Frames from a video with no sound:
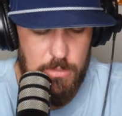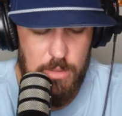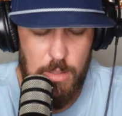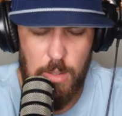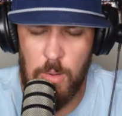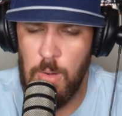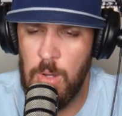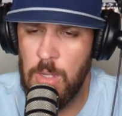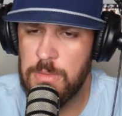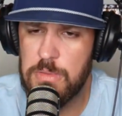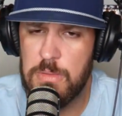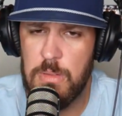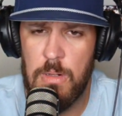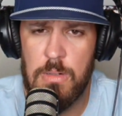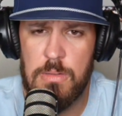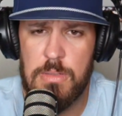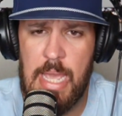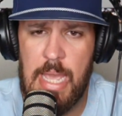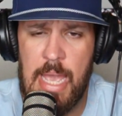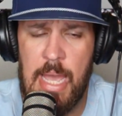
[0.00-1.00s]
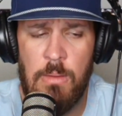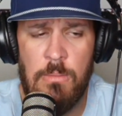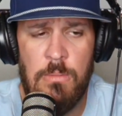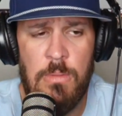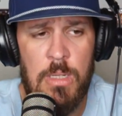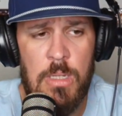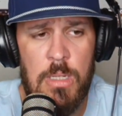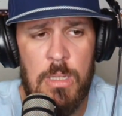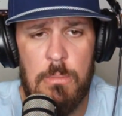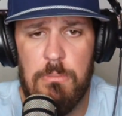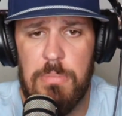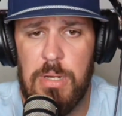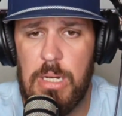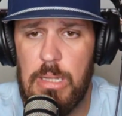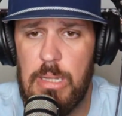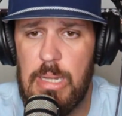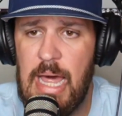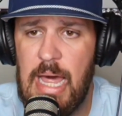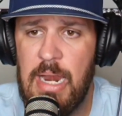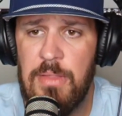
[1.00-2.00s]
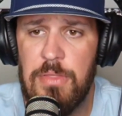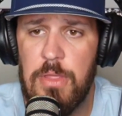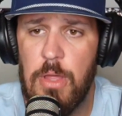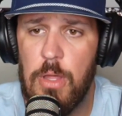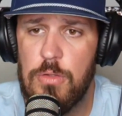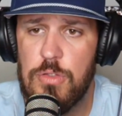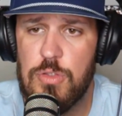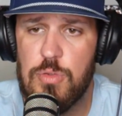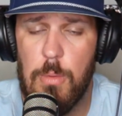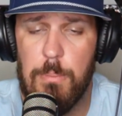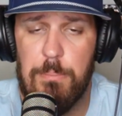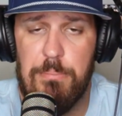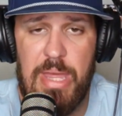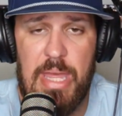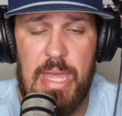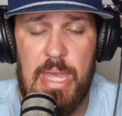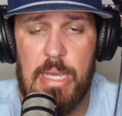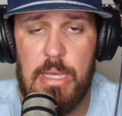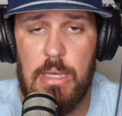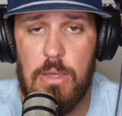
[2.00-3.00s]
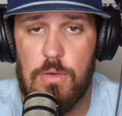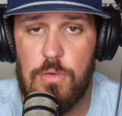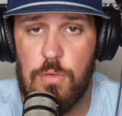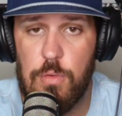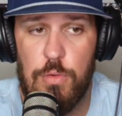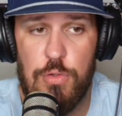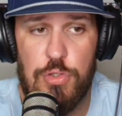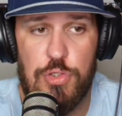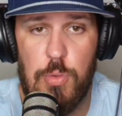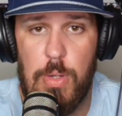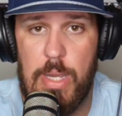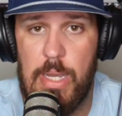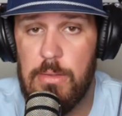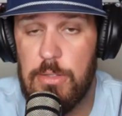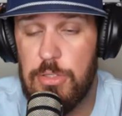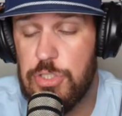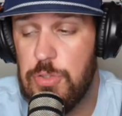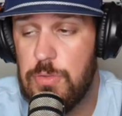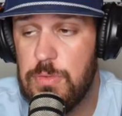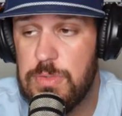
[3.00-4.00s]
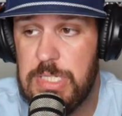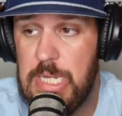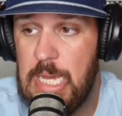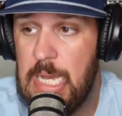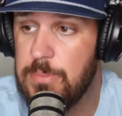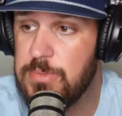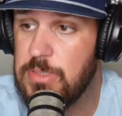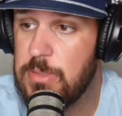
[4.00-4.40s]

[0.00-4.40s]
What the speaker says: on 3rd down, but a lot of those were big, crucial LSU stops.